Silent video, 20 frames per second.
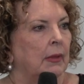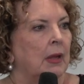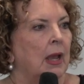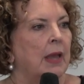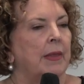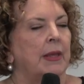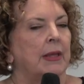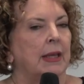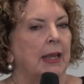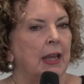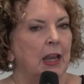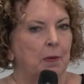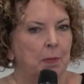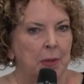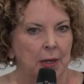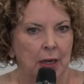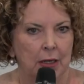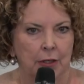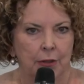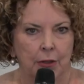And then keep
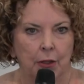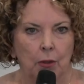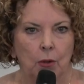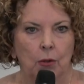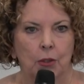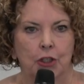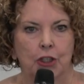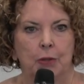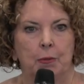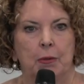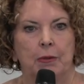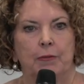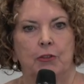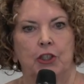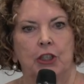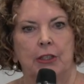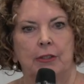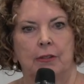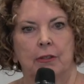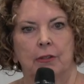it under the Lordship of
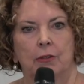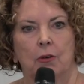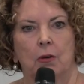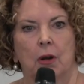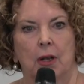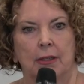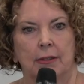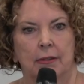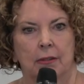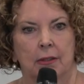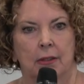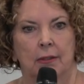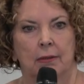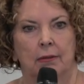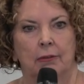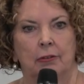Jesus Christ.